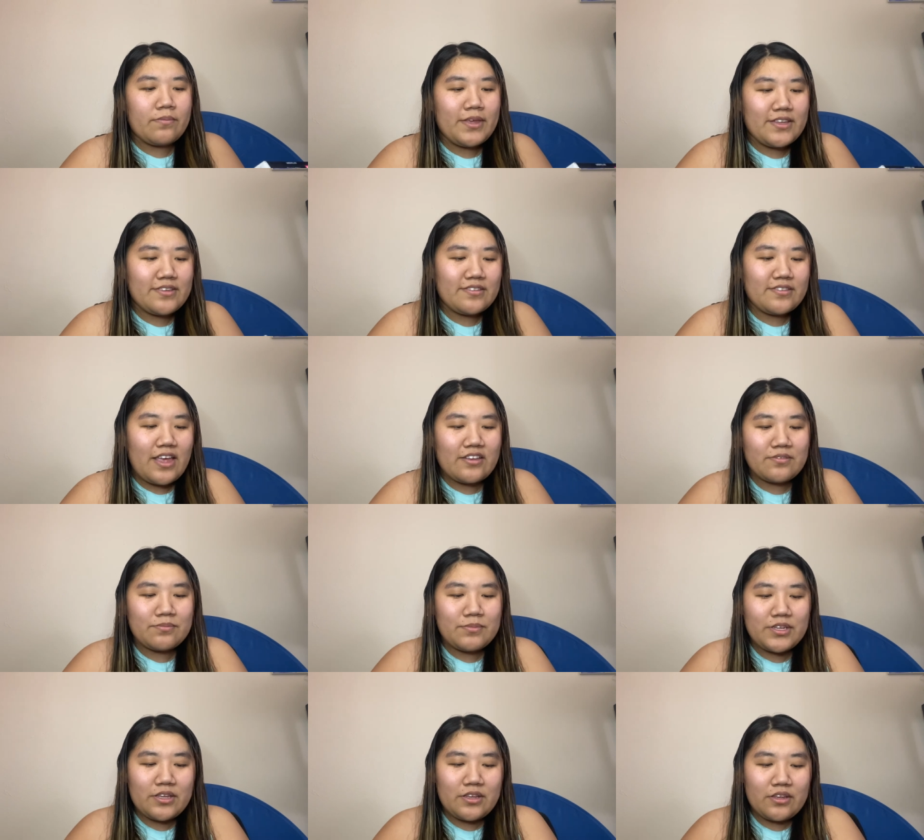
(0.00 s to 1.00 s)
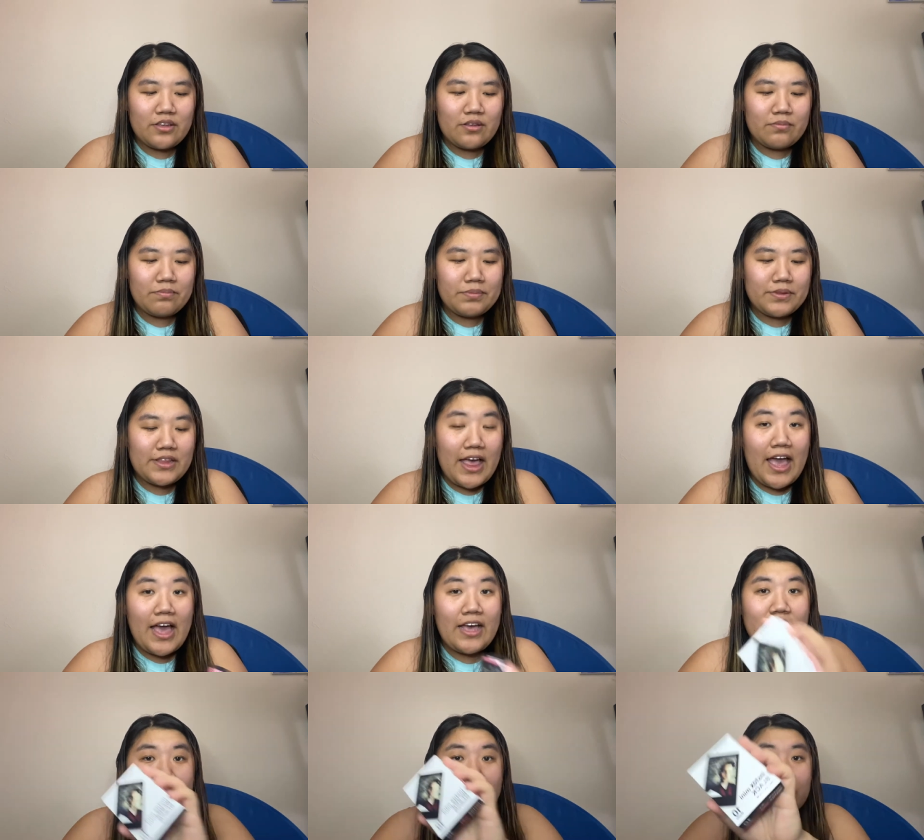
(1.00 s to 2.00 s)
Instax Mini
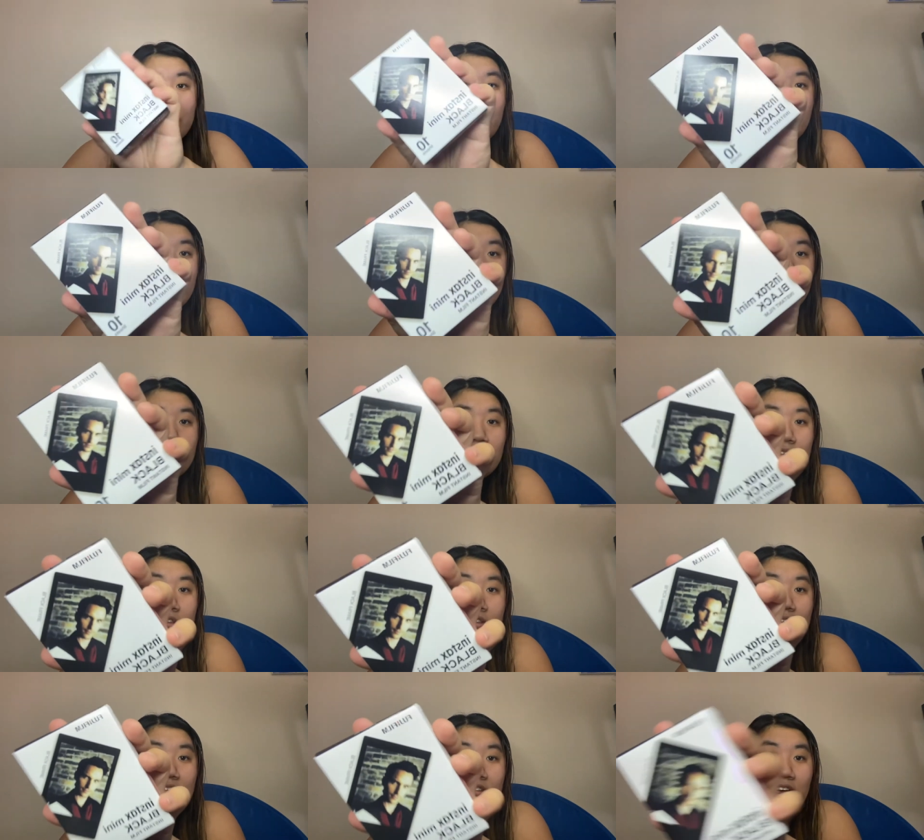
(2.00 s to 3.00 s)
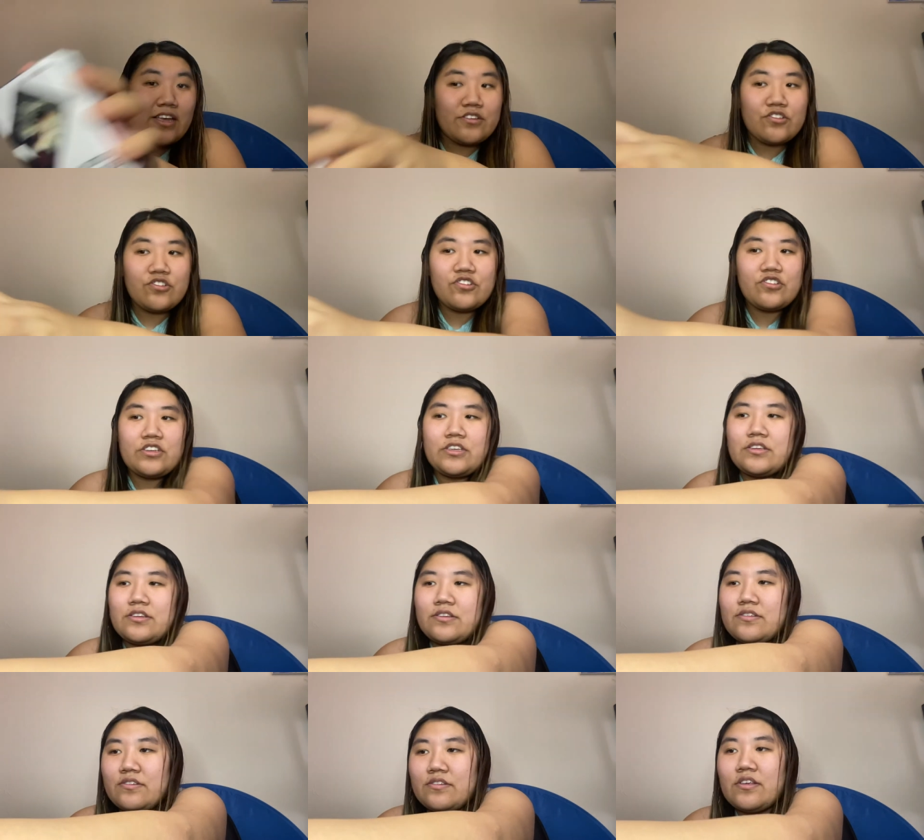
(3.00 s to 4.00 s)
Black. So it comes with 10
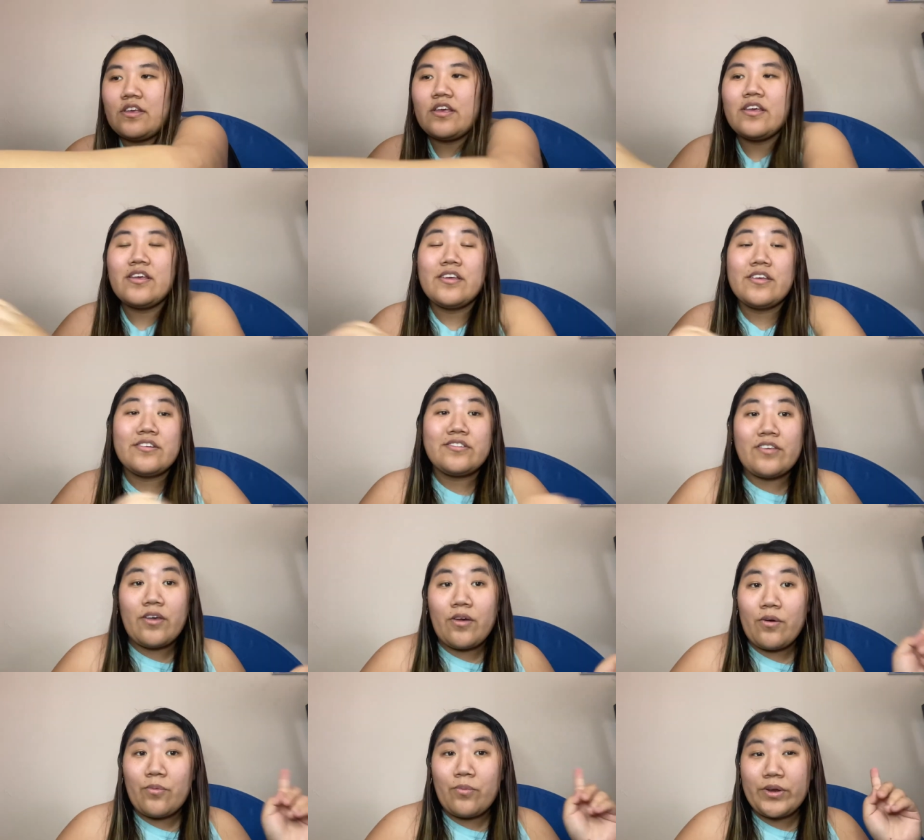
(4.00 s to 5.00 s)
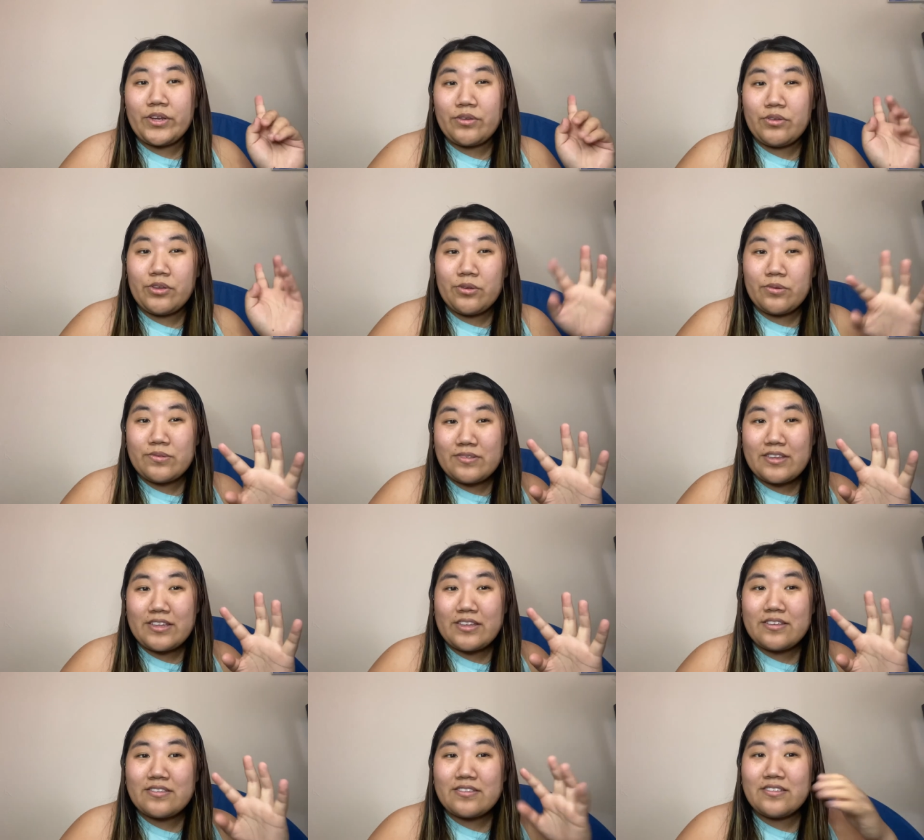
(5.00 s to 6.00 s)
sheets. So when you use
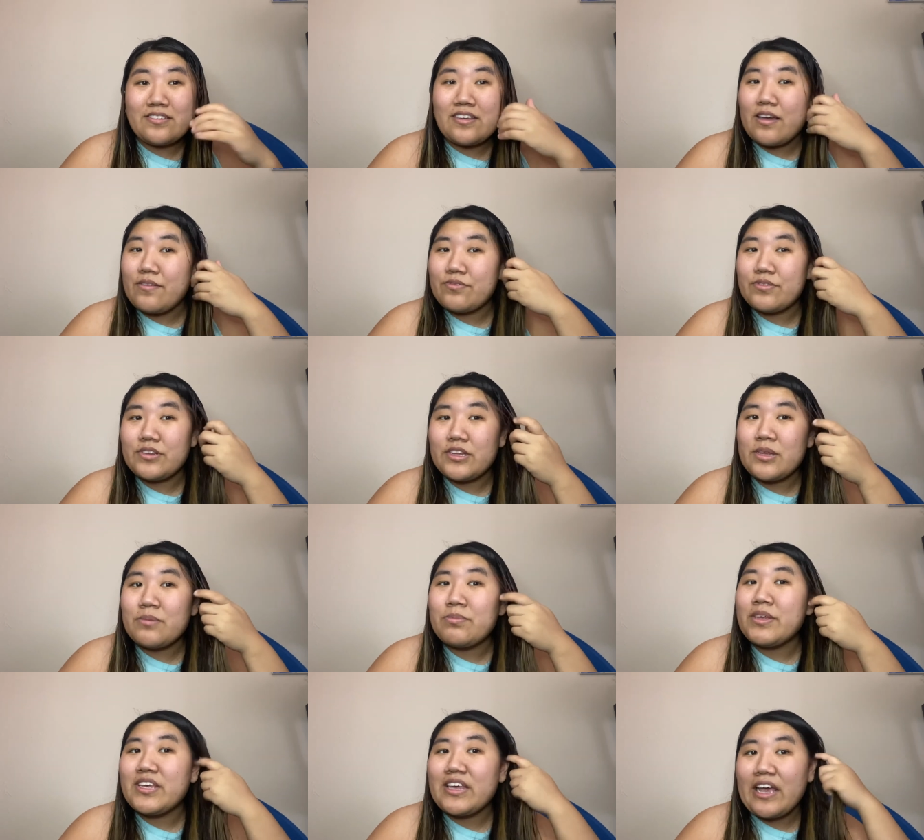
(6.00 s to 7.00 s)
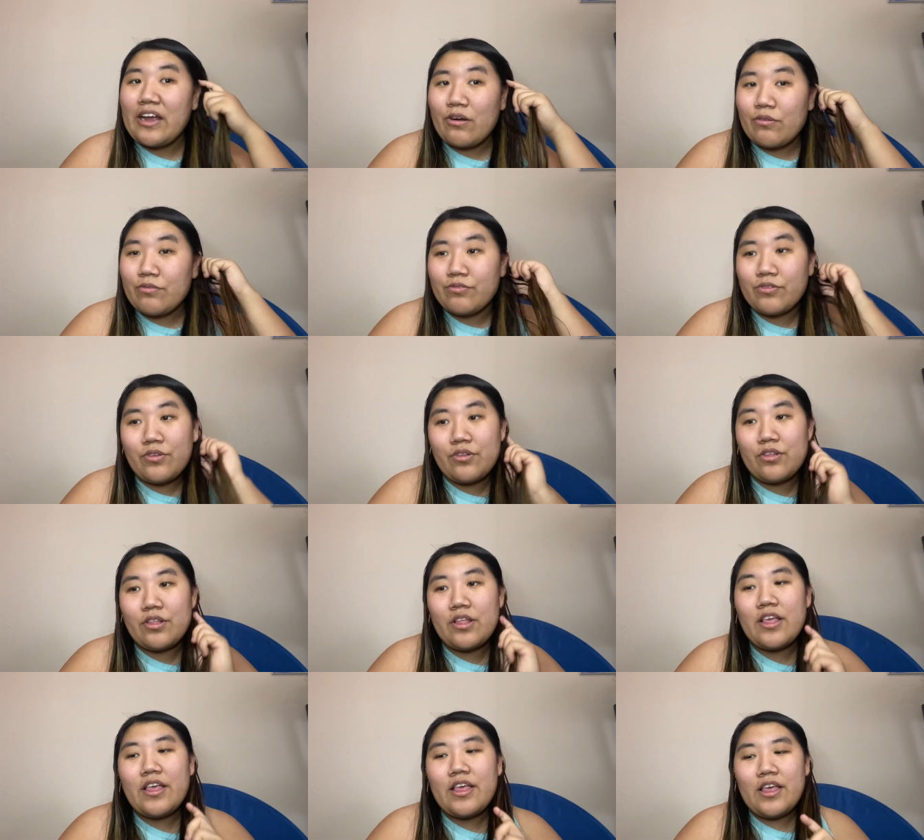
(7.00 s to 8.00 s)
these, definitely be
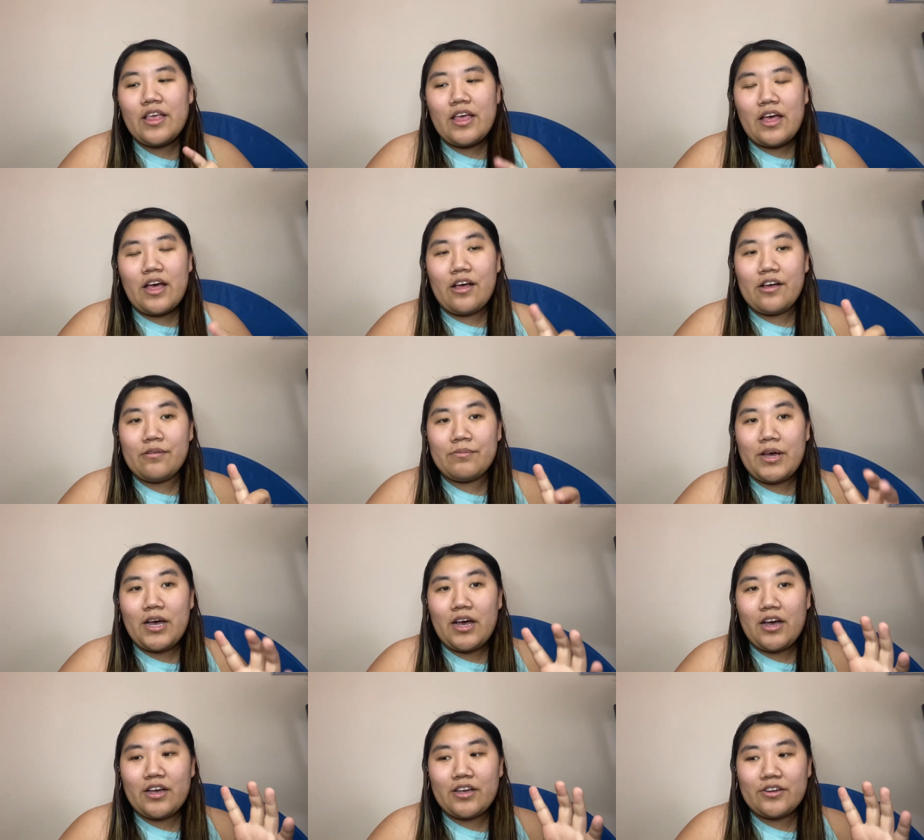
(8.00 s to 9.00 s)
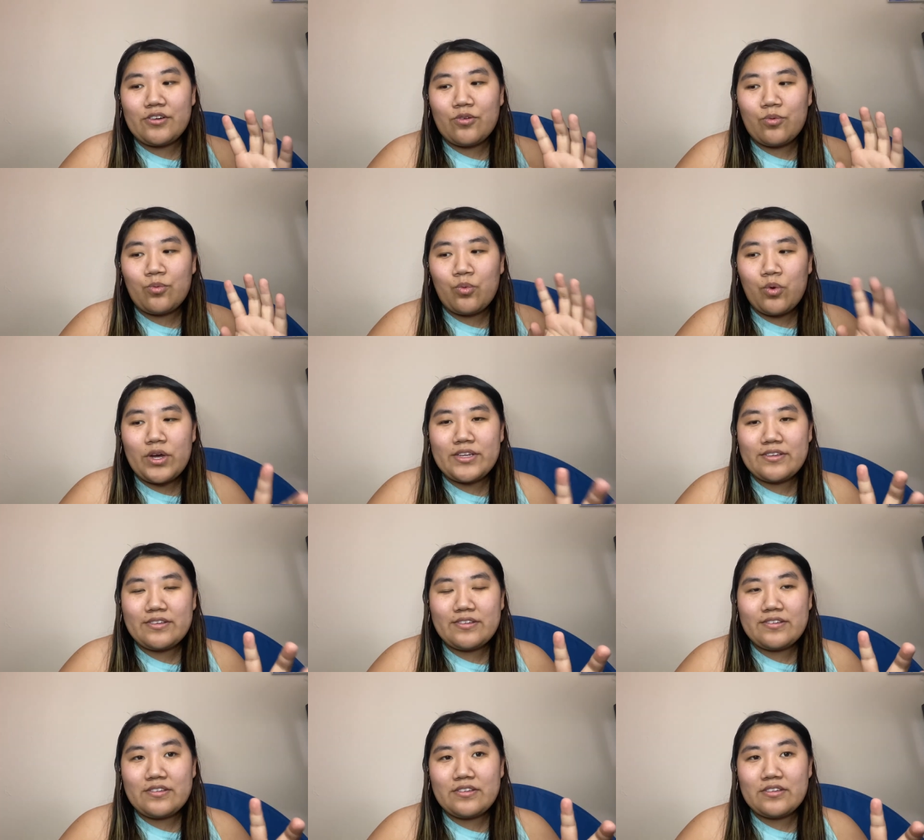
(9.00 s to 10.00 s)
careful um, on
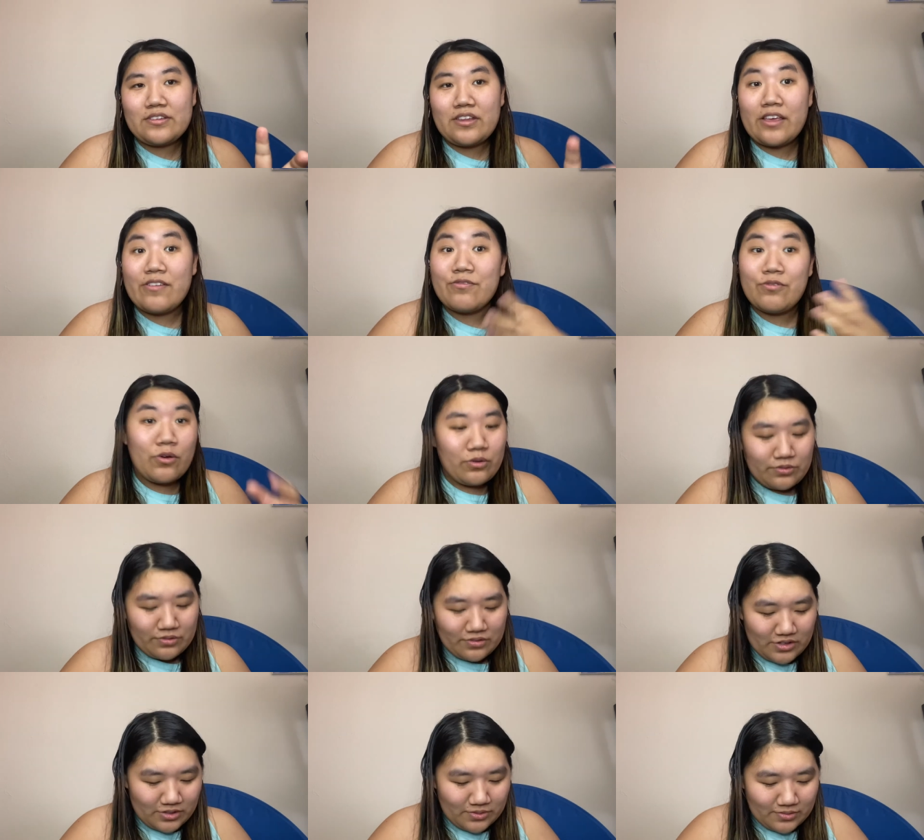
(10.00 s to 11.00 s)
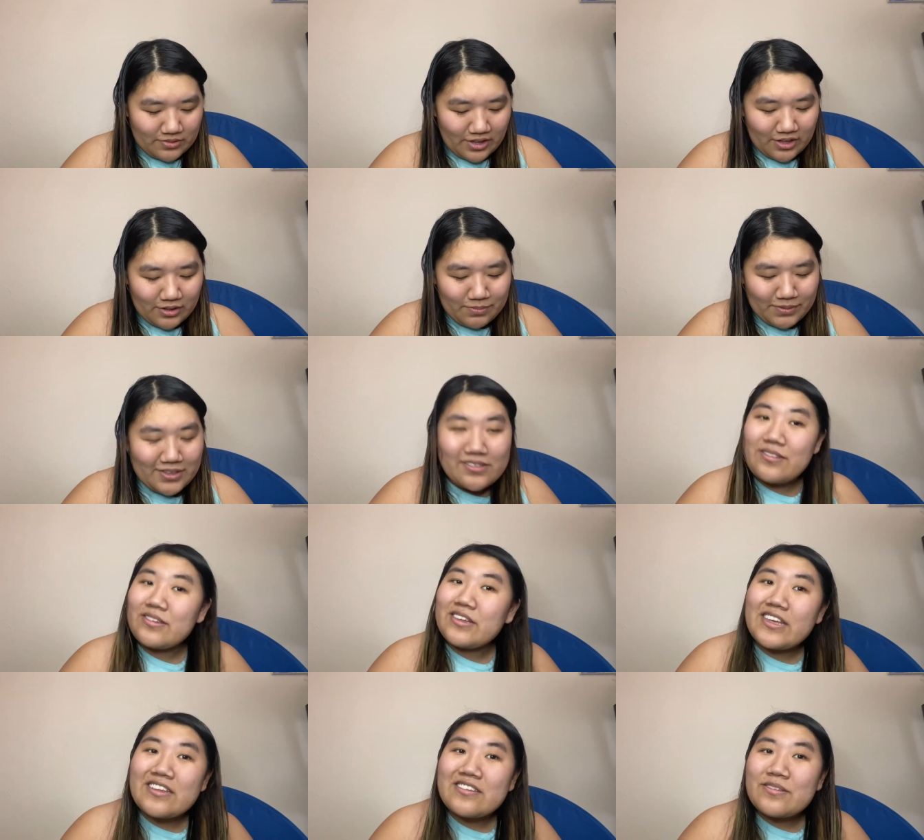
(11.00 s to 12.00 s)
what like photos that you take because you
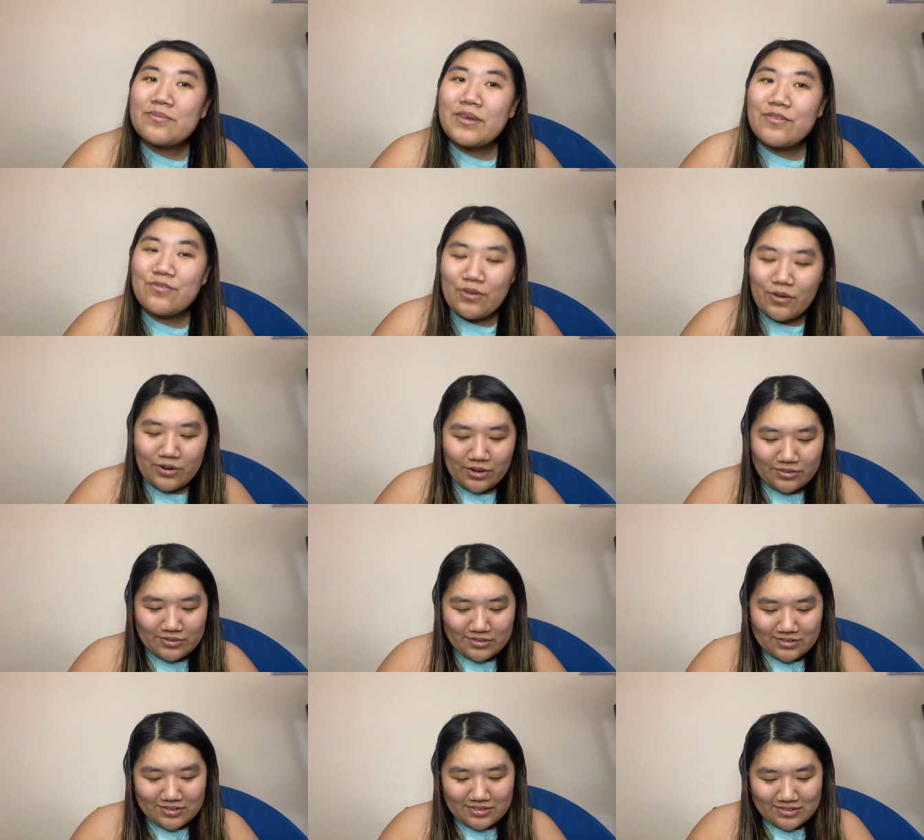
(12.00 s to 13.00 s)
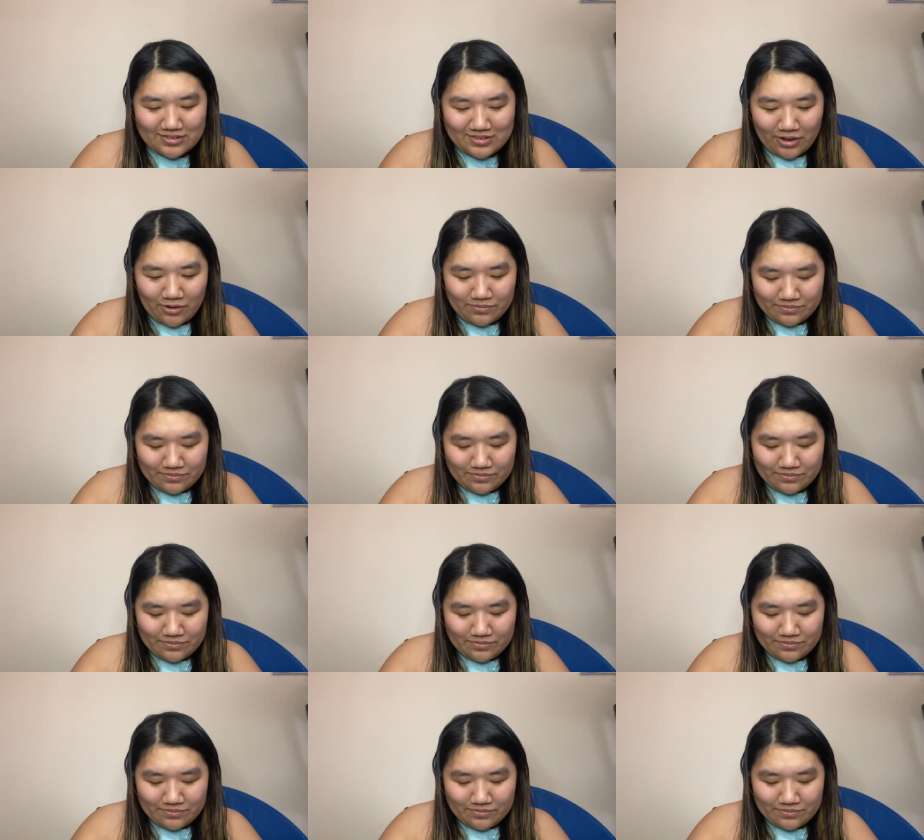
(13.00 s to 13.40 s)
only get so many photos. So